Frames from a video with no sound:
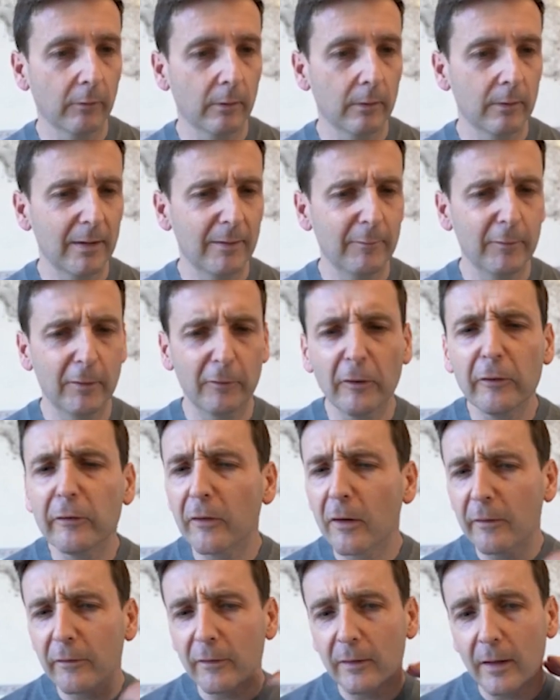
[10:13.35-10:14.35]
If you're just
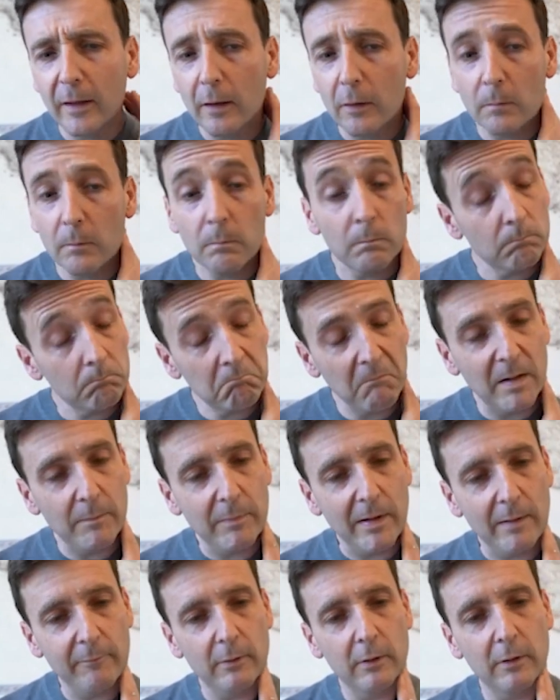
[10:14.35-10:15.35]
starting out, maybe have a
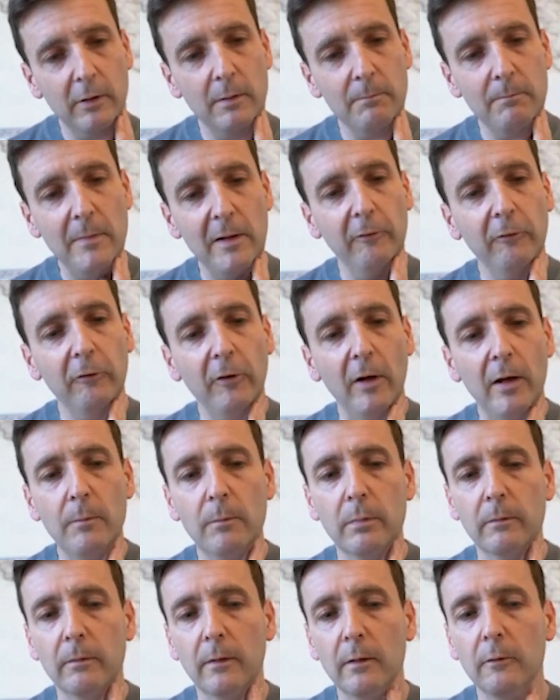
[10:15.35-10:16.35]
look at Metashape. They
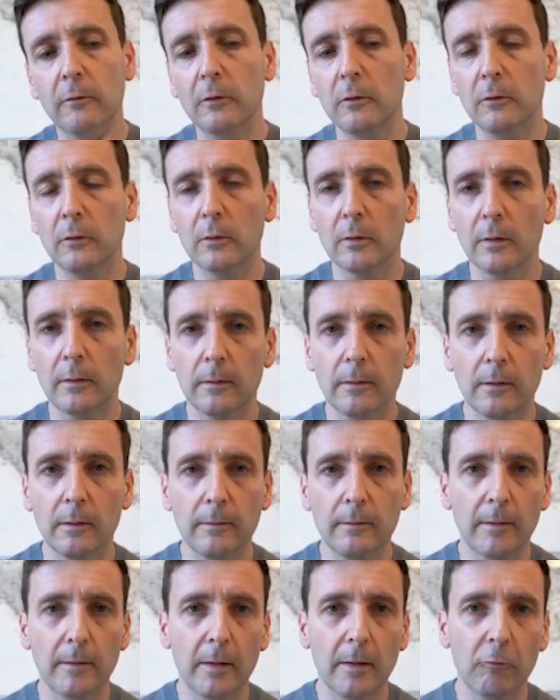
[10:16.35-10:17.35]
do a 30-day
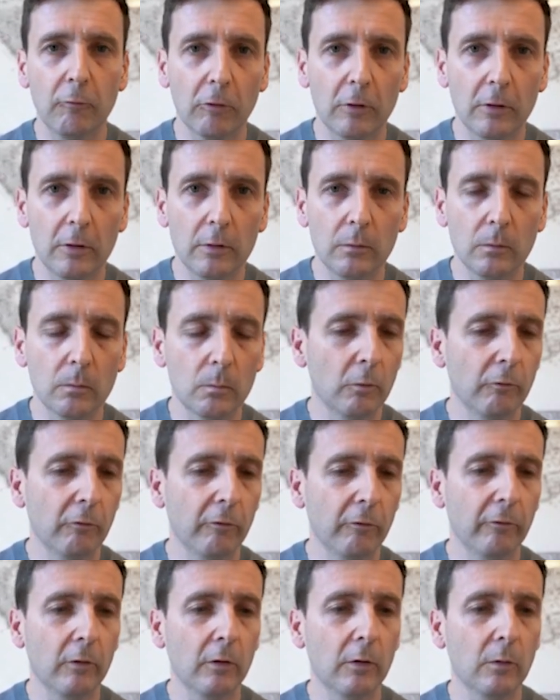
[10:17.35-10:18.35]
trial, which is a
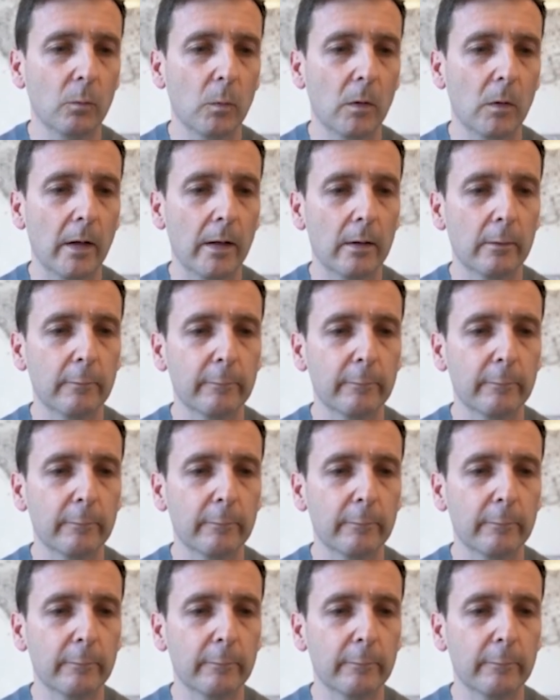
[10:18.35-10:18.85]
good way of